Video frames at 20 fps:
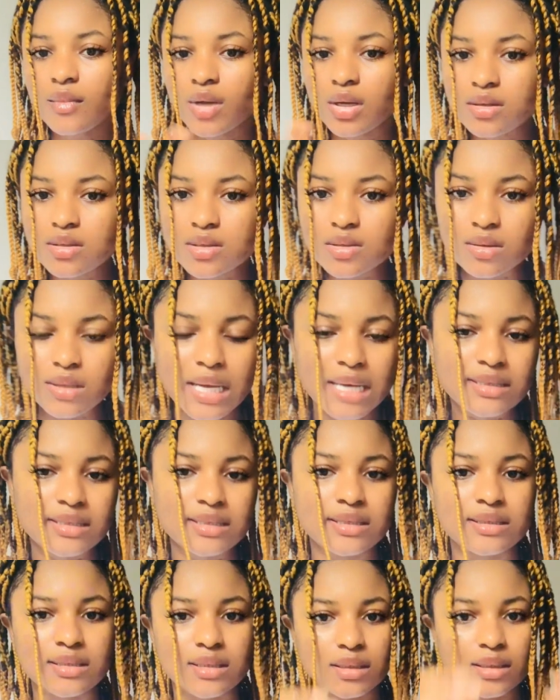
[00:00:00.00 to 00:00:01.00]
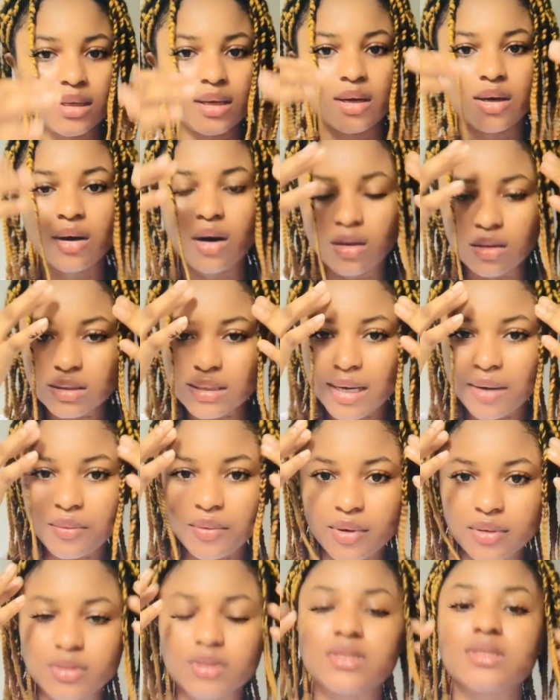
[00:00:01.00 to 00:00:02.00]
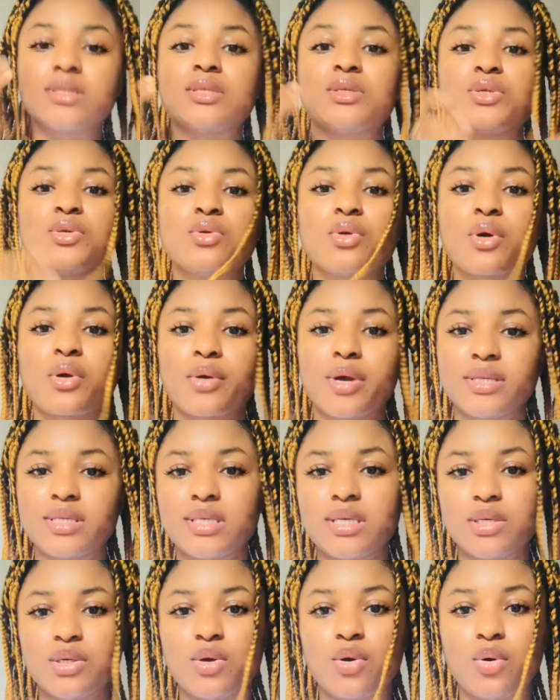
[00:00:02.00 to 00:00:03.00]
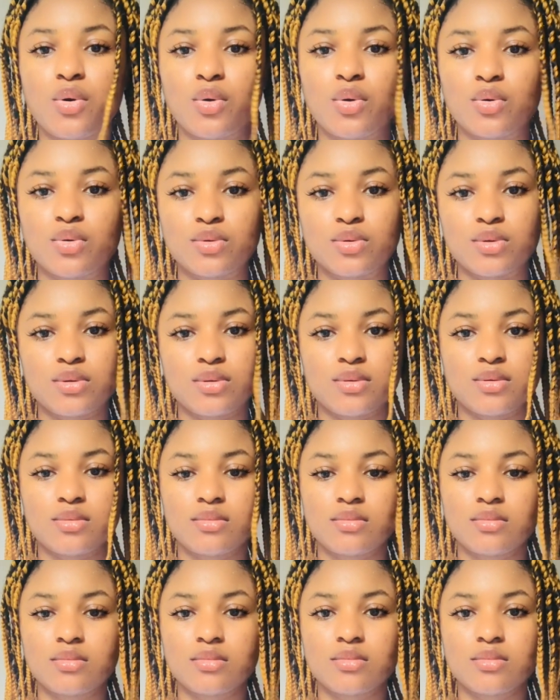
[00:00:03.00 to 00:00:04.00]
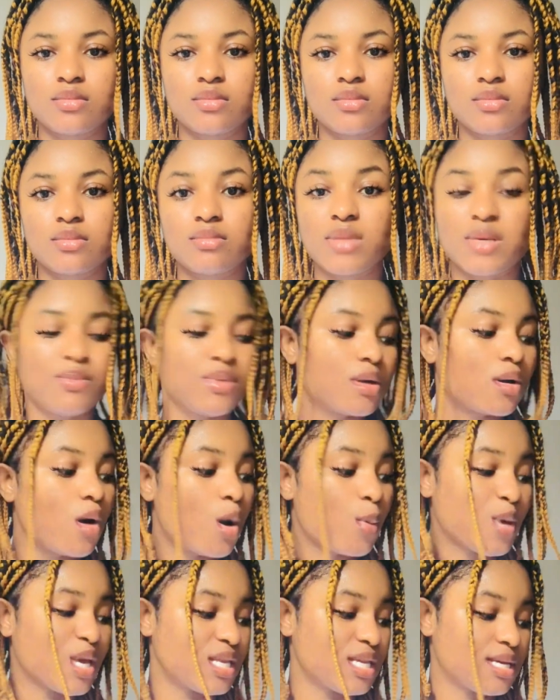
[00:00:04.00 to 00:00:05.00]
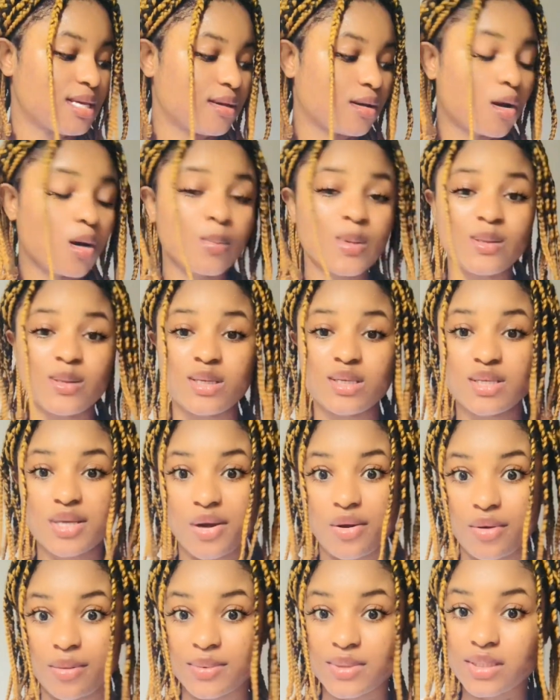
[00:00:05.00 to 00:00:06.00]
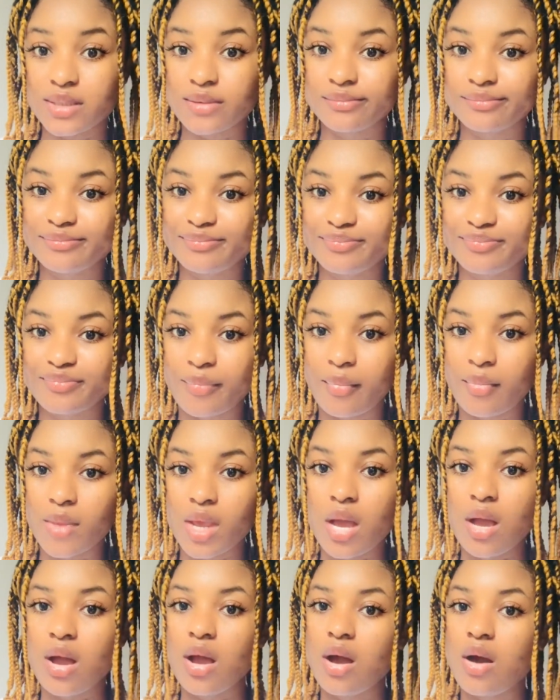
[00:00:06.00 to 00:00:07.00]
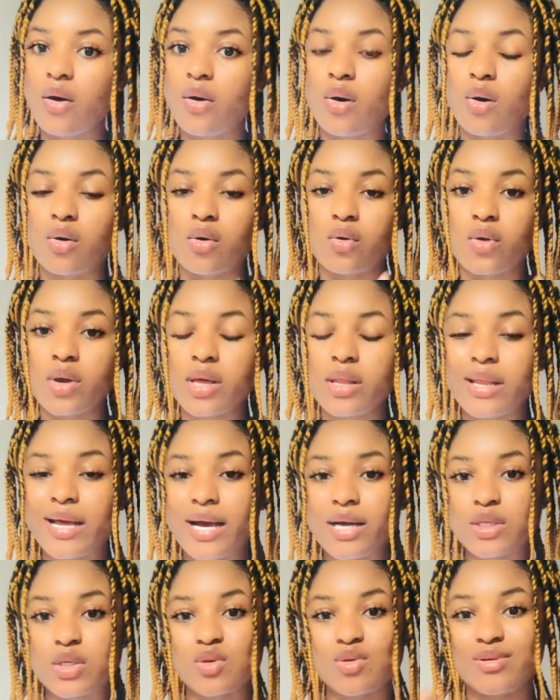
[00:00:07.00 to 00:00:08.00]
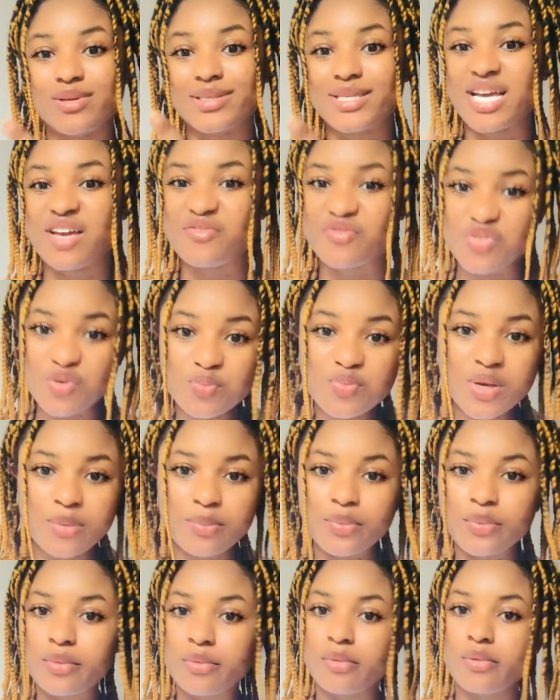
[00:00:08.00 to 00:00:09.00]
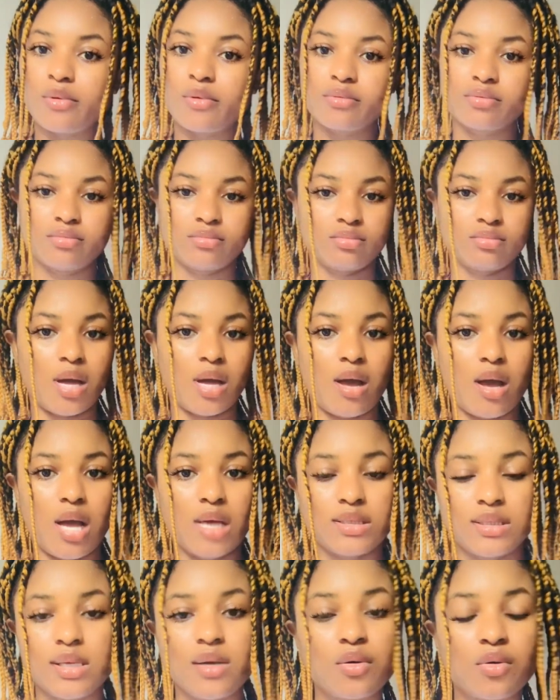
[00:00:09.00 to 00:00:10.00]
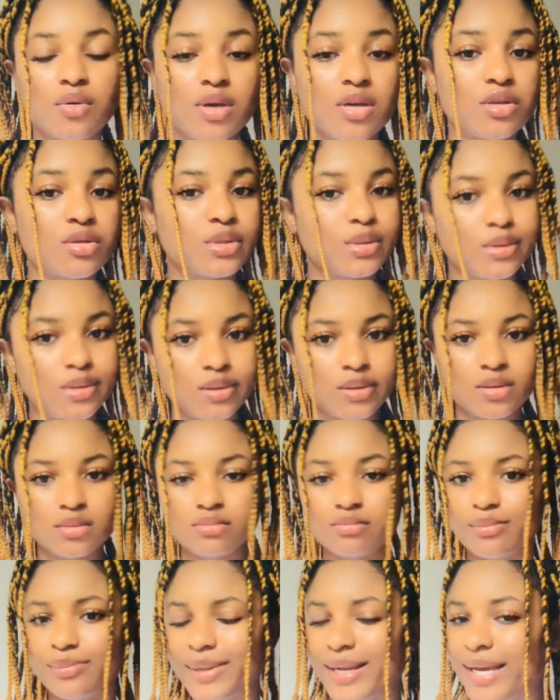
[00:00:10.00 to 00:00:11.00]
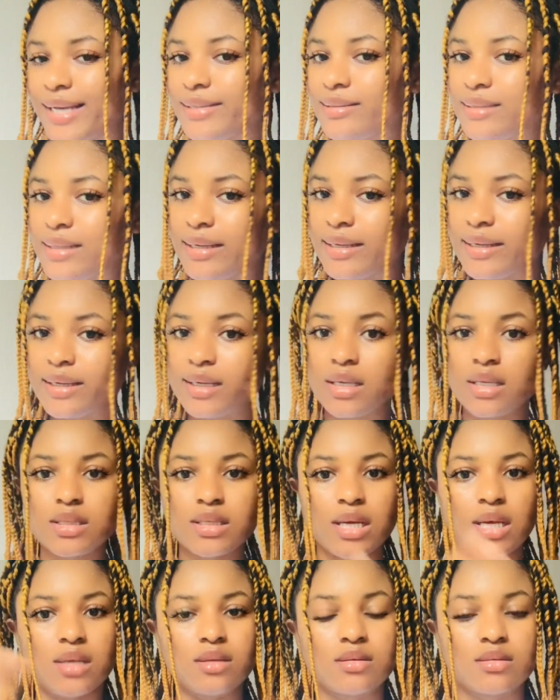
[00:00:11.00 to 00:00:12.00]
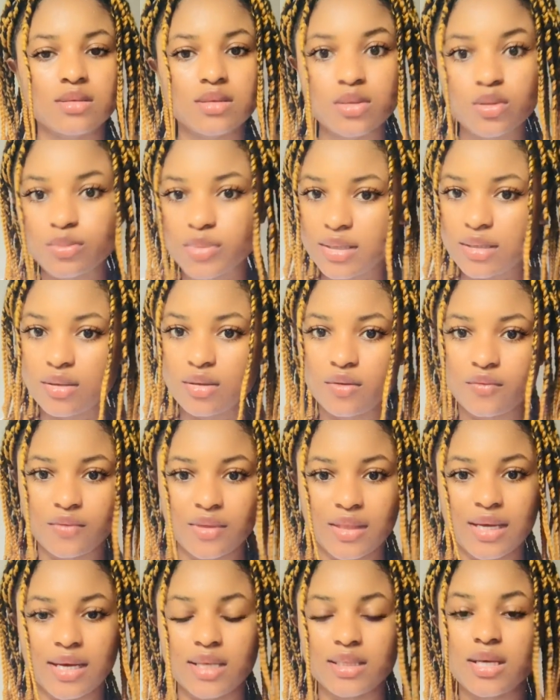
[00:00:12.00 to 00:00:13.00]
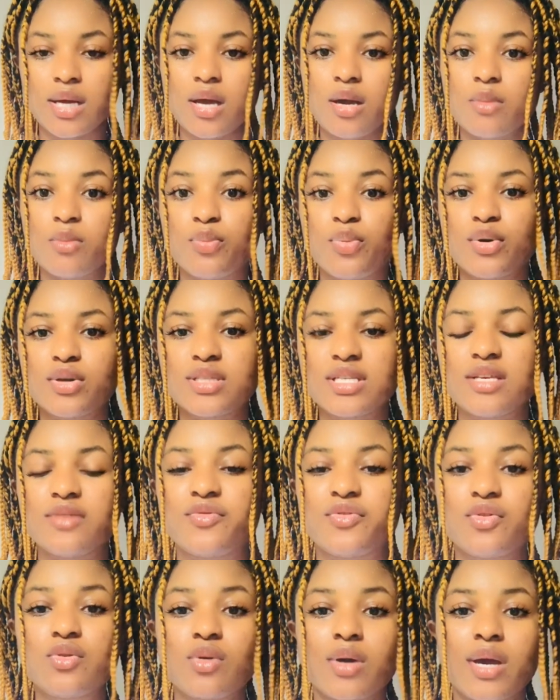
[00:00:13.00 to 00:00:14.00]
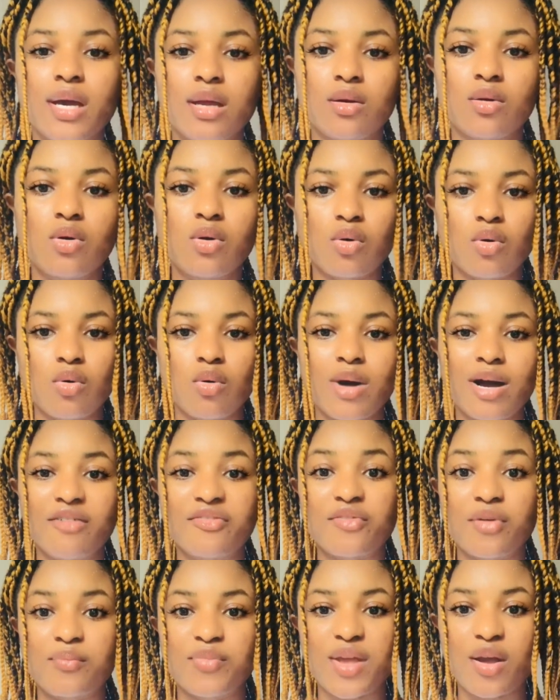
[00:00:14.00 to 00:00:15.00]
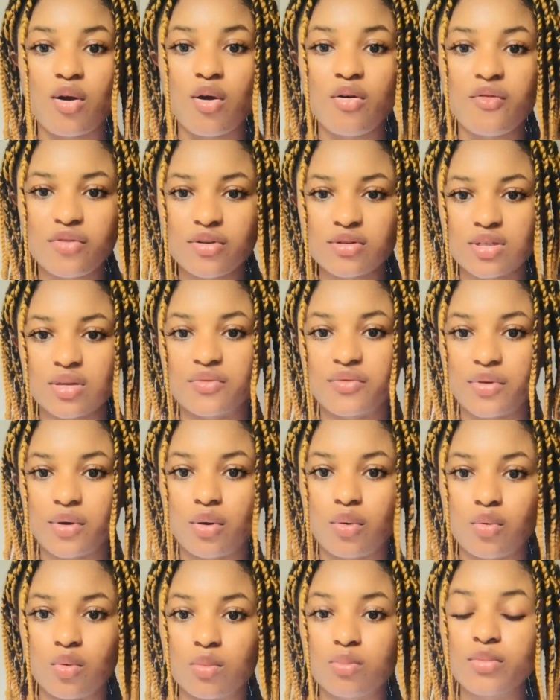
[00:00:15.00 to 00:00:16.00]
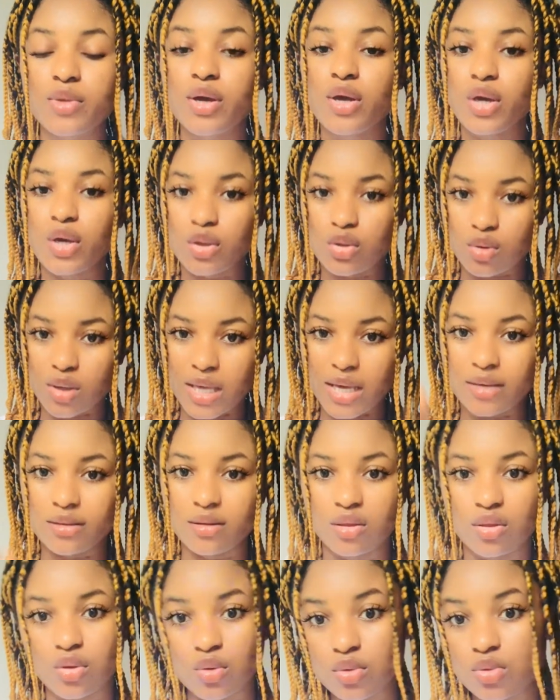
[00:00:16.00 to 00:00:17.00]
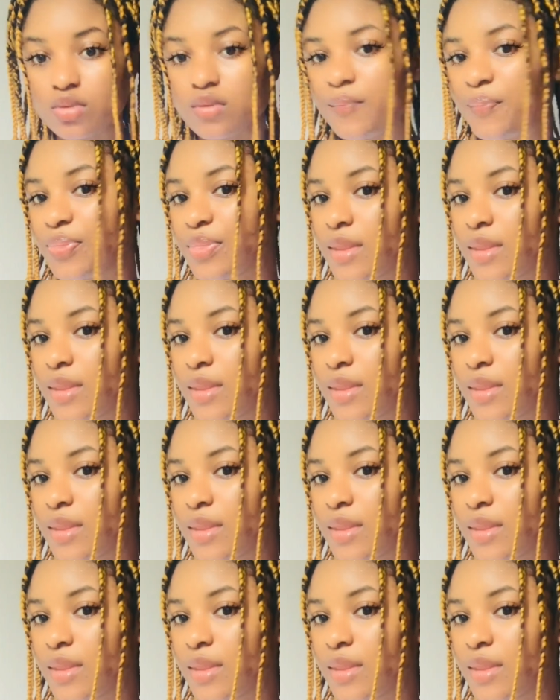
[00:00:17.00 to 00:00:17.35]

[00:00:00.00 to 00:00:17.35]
So that is it. Another one is you creating your own, maybe comedy script, or going out to interview people, ask them questions, blind date, and so many of that. But if you cannot go out from the comfort of your home, you can do